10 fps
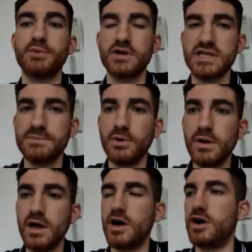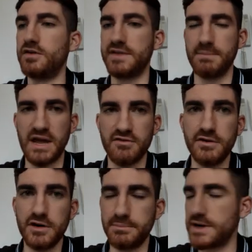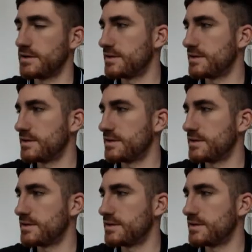participle of the main verb.